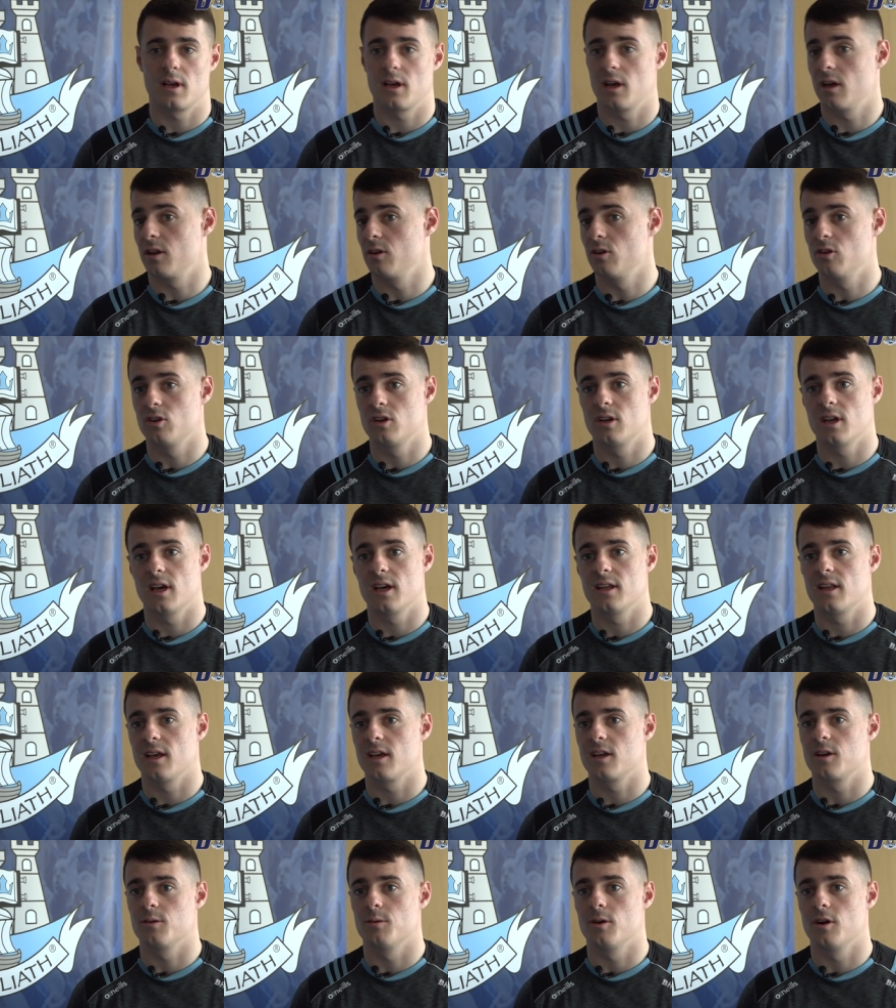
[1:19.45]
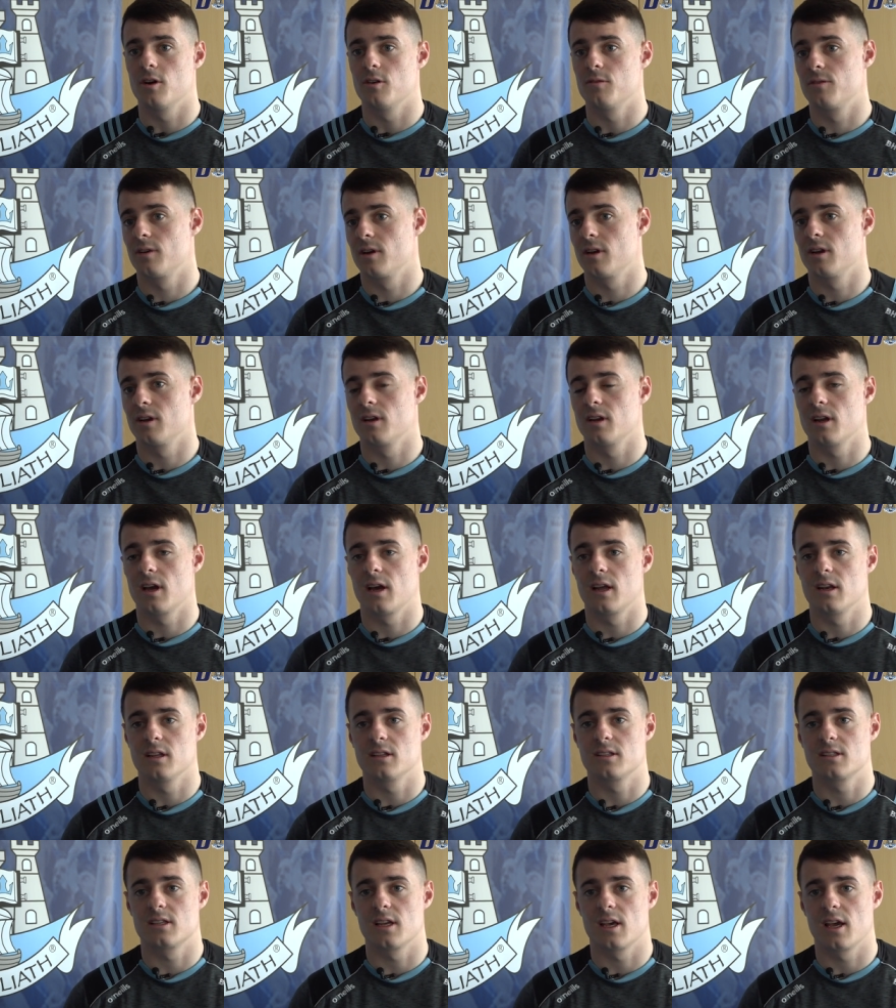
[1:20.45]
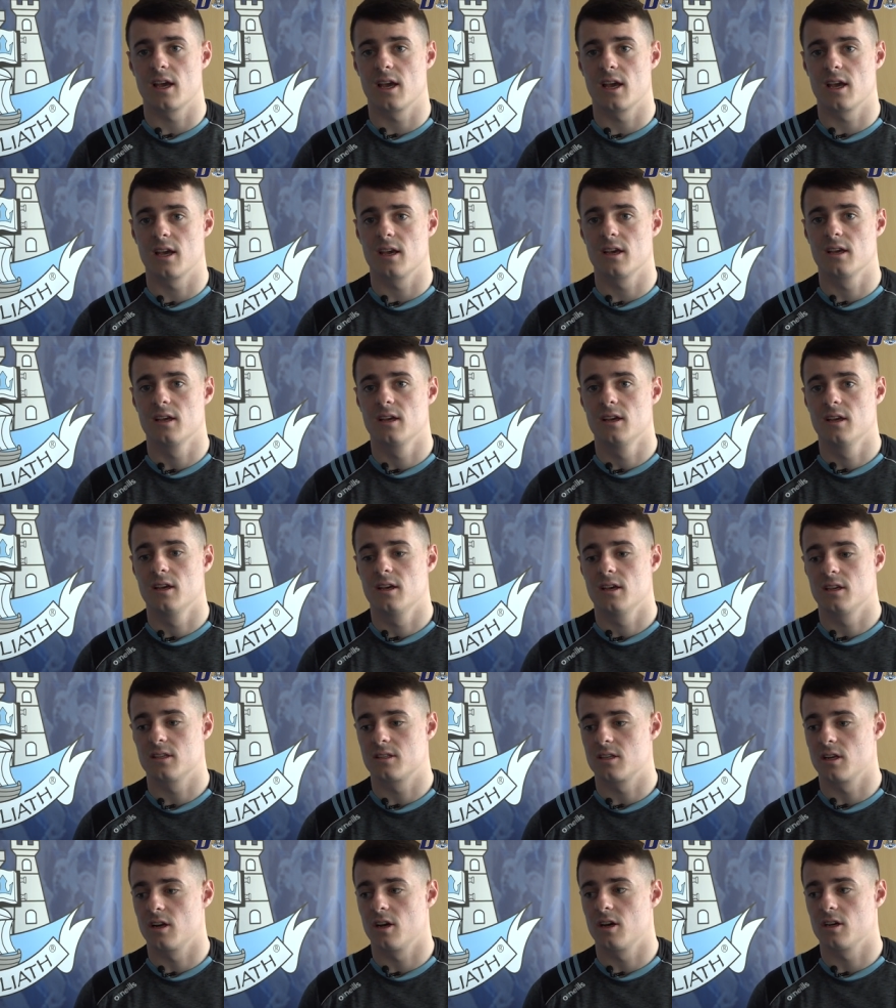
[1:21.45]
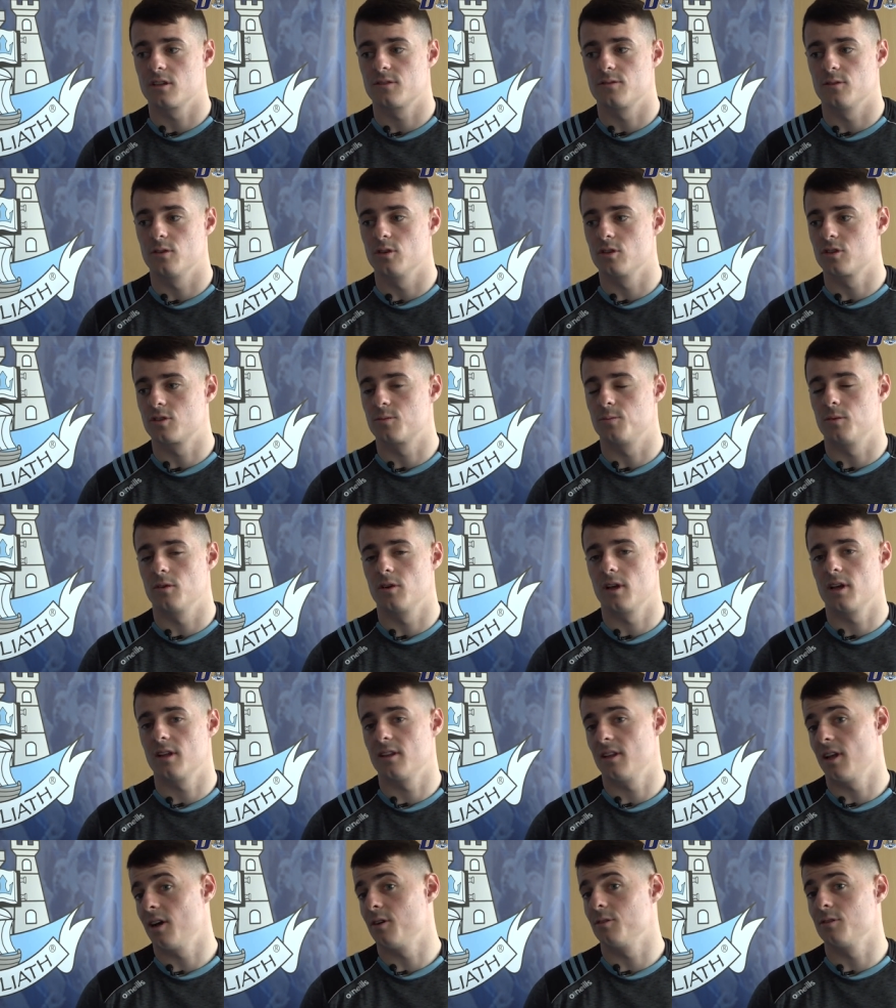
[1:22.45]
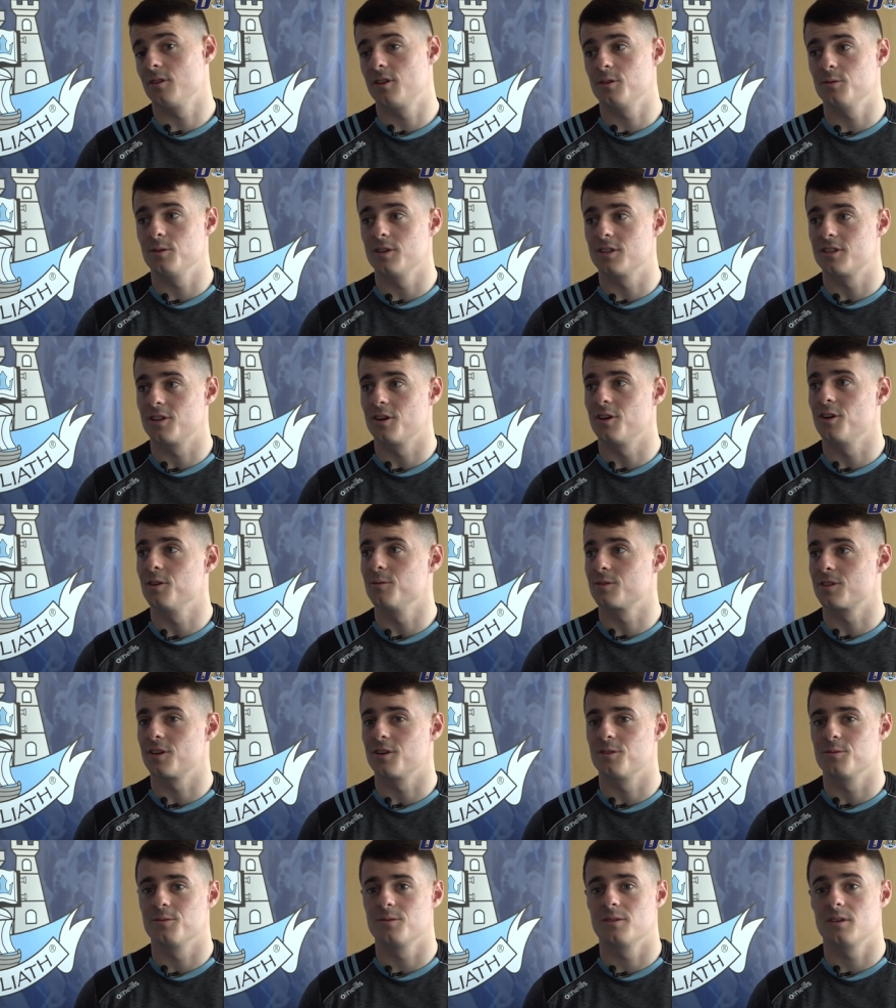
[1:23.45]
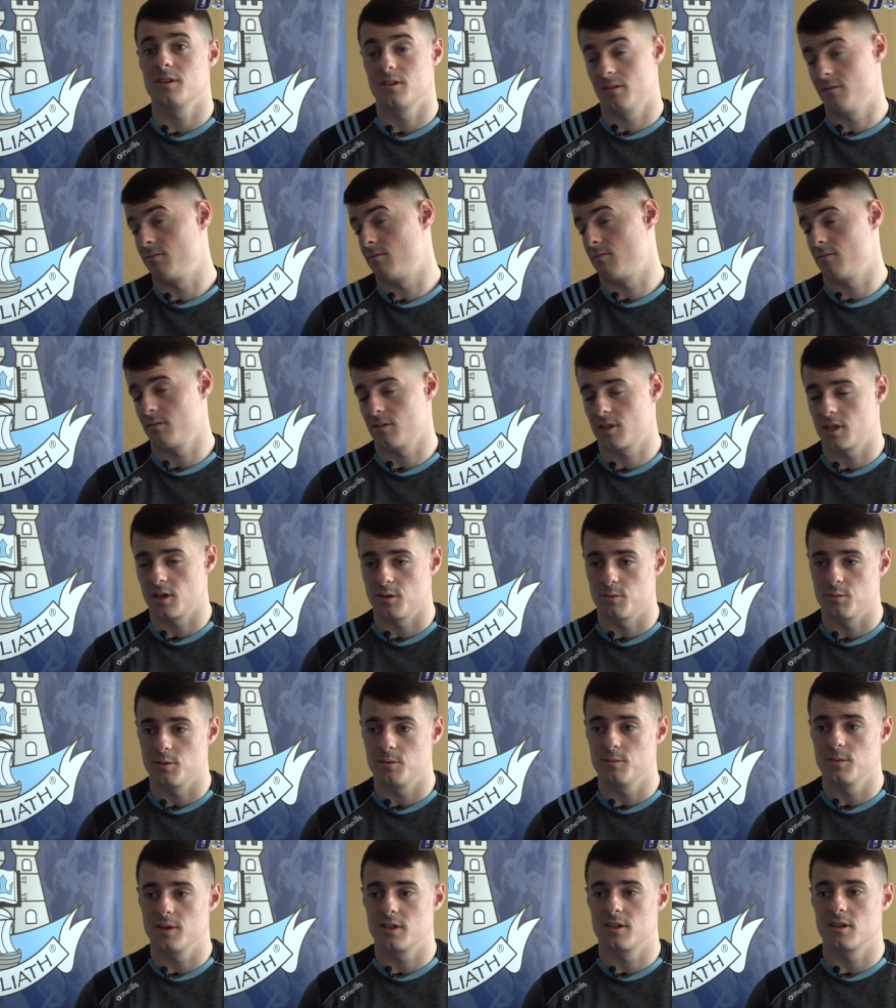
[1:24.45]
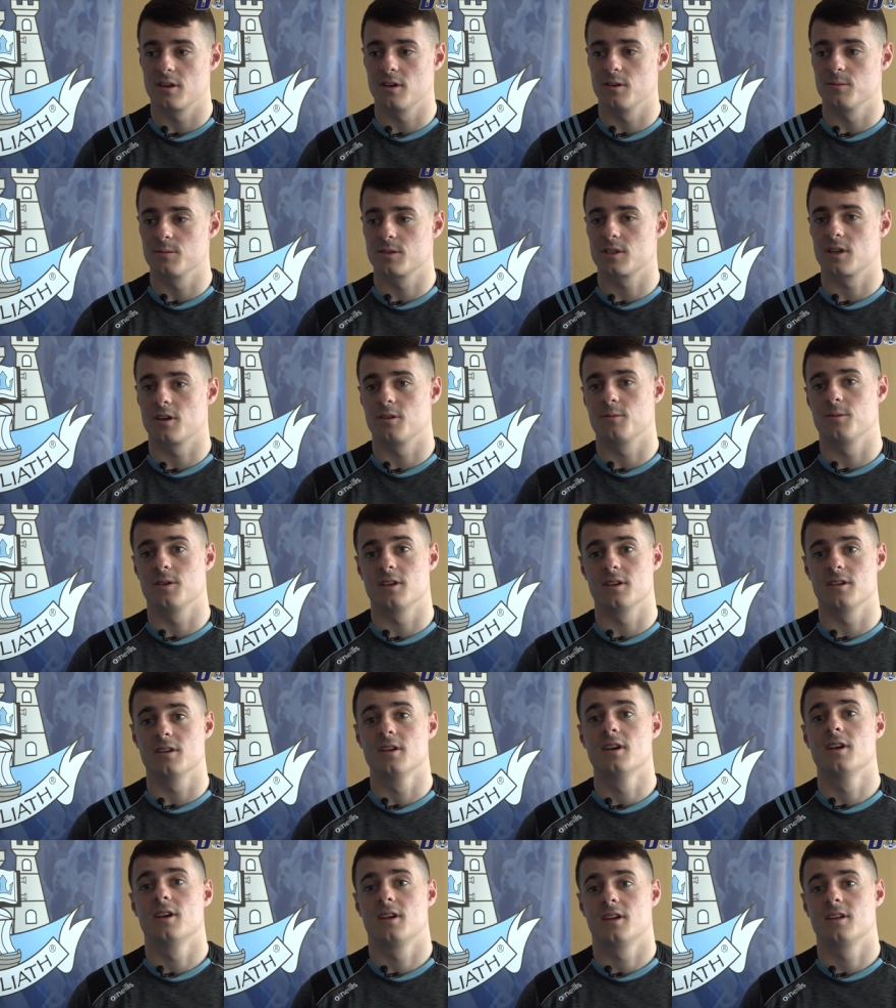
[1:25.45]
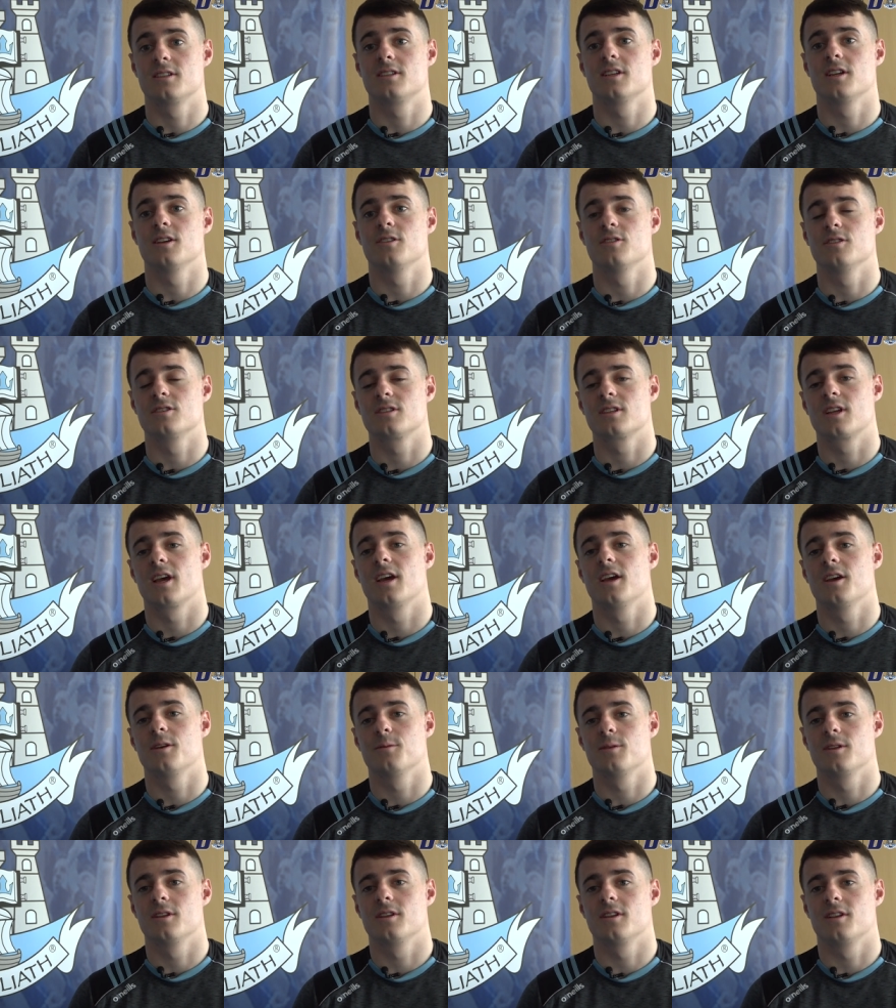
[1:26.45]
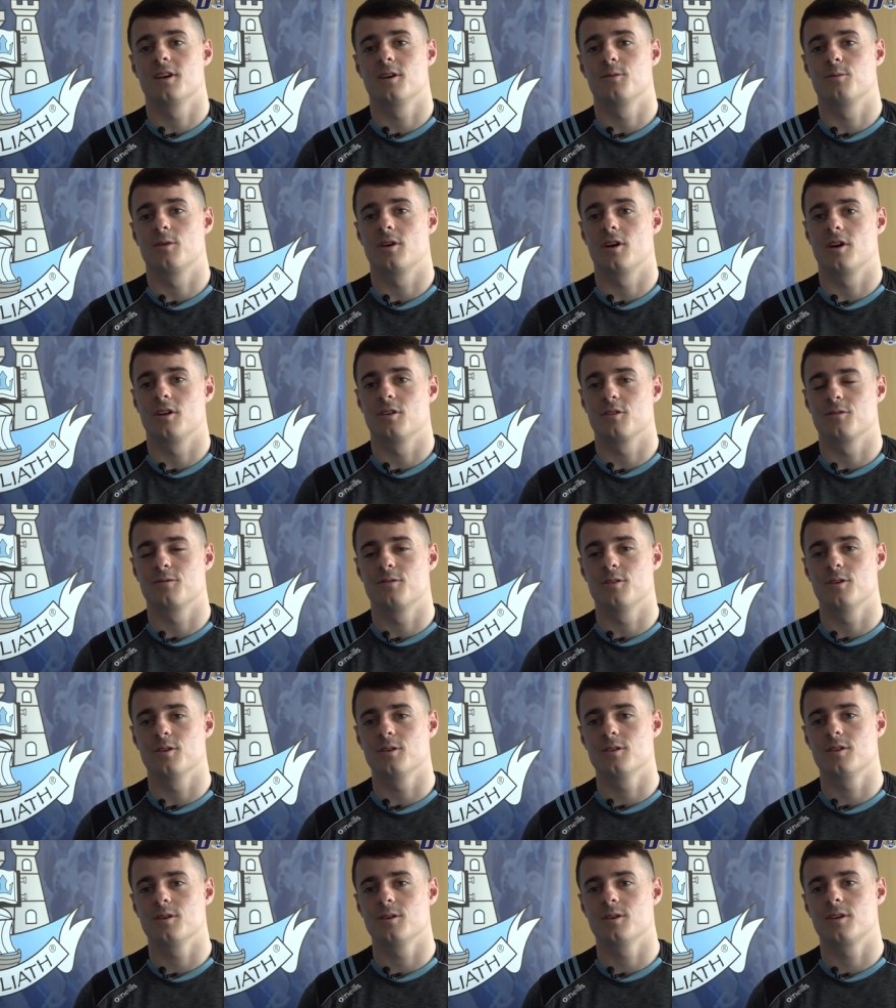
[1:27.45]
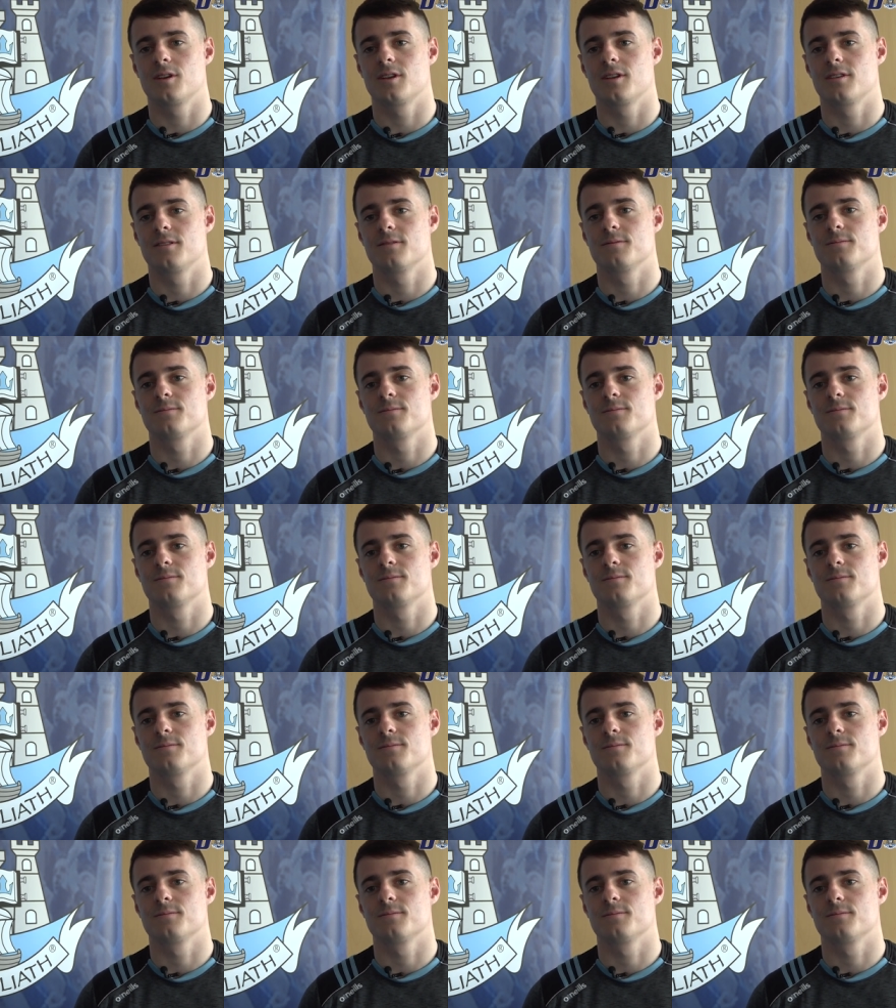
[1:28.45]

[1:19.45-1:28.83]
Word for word: another day they go over, and it's a loss for us. But now in 2 weeks' time, it's going to be 1 week time, it's going to be a serious game, and we're all looking forward to it.